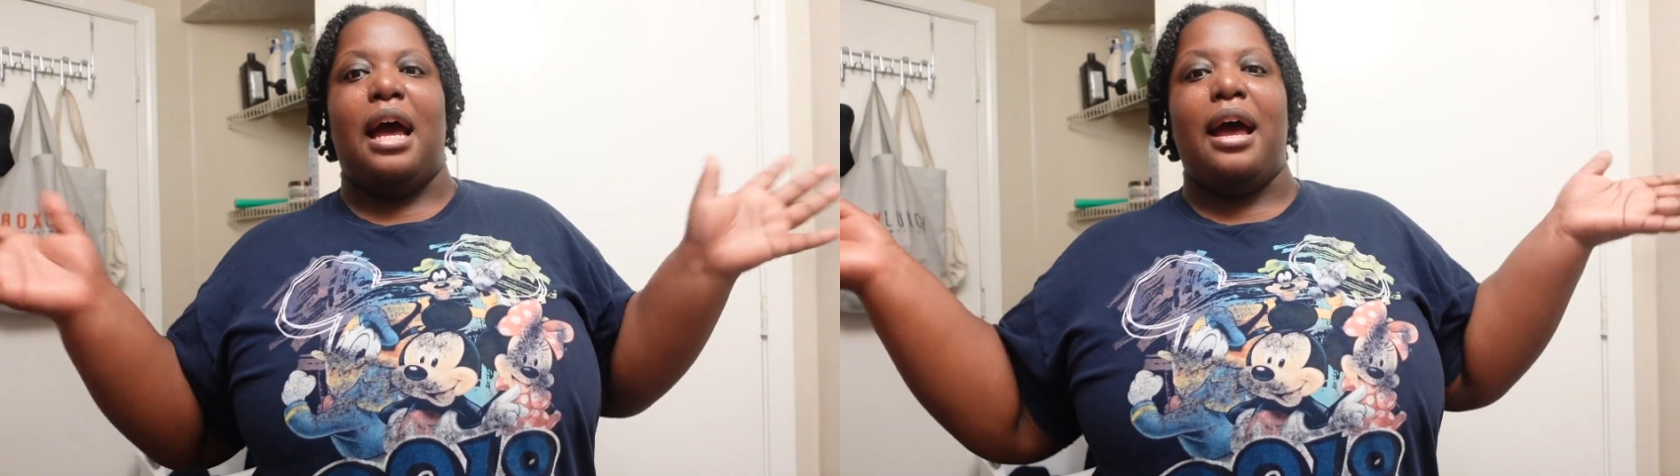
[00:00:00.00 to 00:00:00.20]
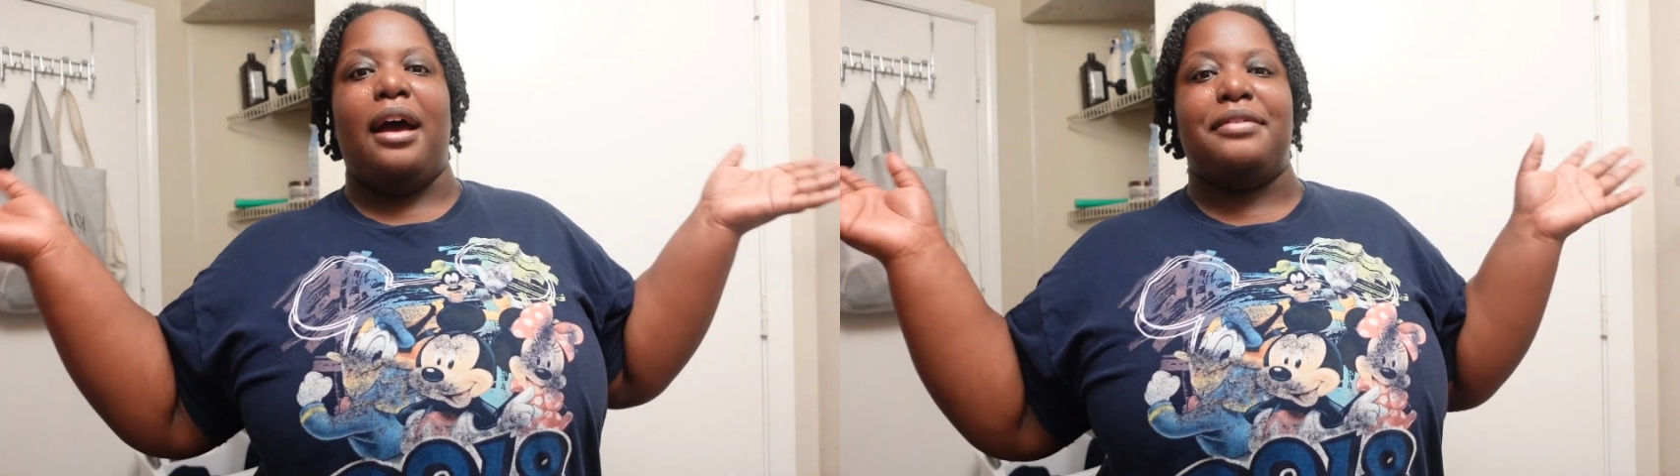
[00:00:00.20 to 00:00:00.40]

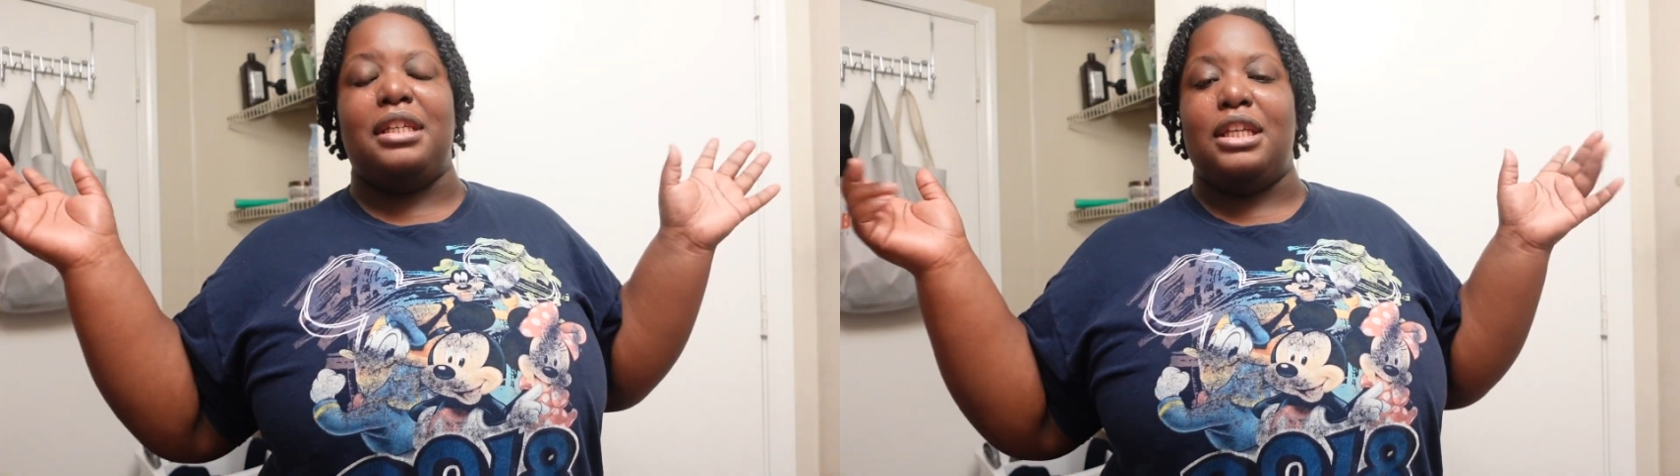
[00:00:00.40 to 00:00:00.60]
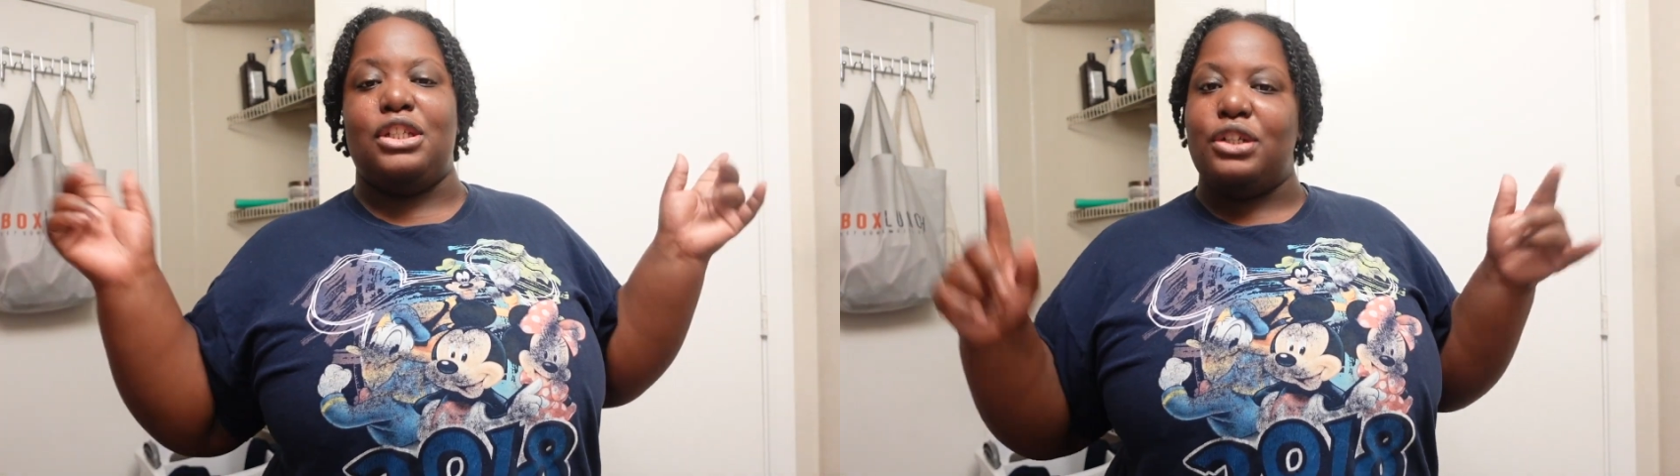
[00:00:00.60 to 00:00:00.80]
I have
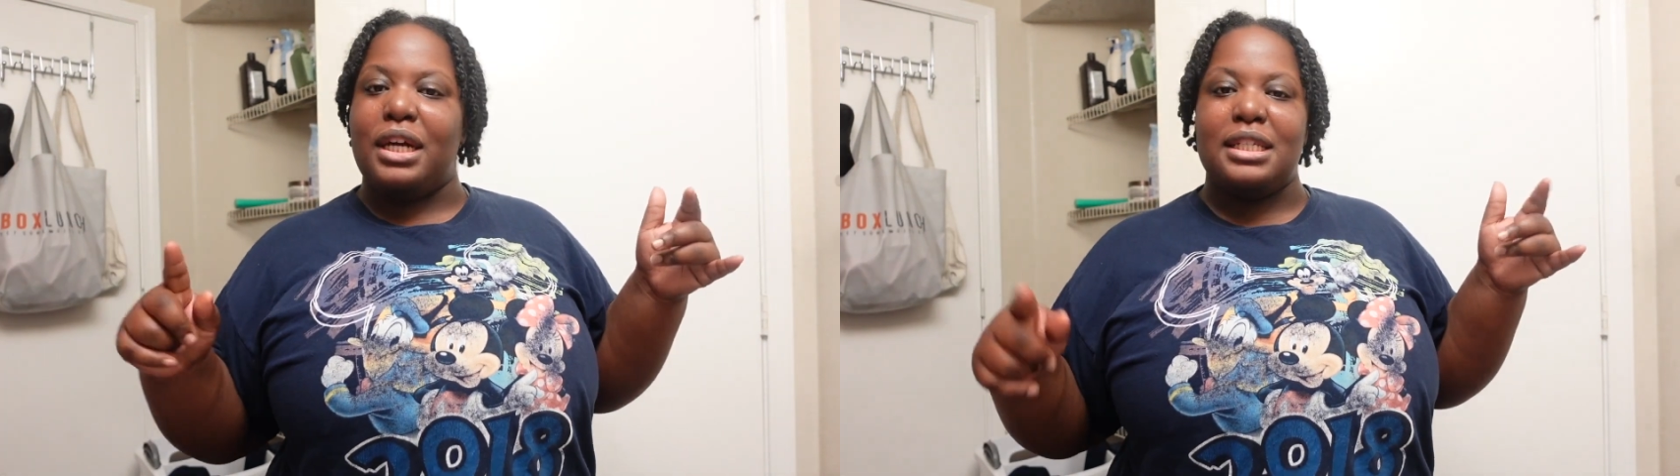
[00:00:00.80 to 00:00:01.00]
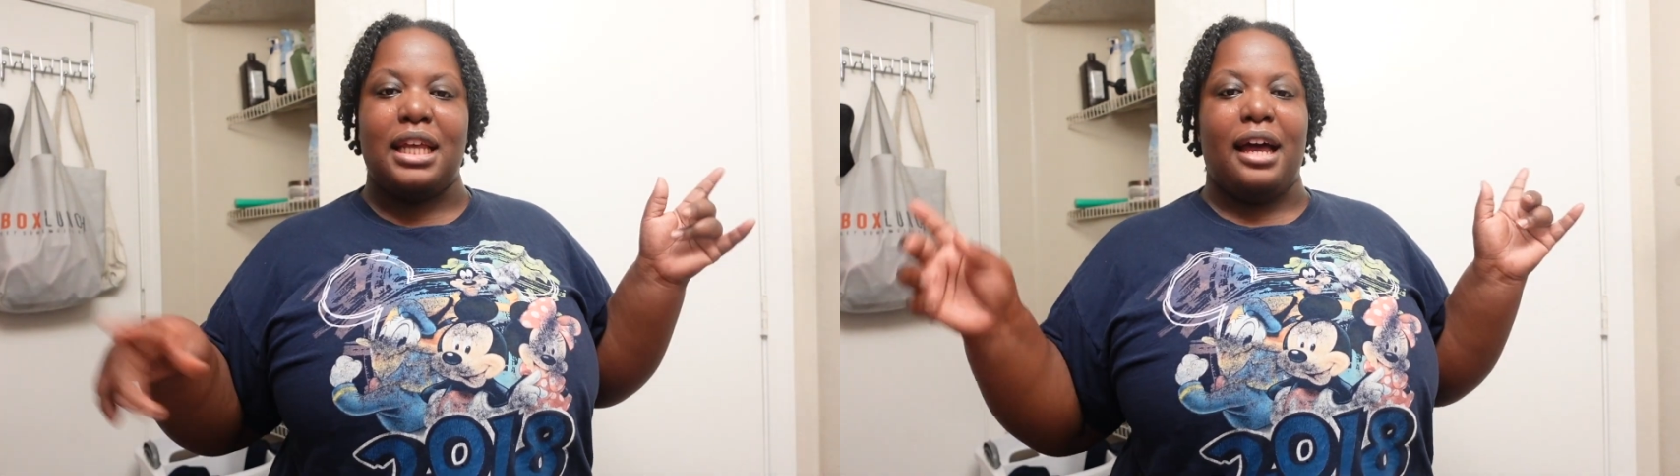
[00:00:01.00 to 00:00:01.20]
to get dressed,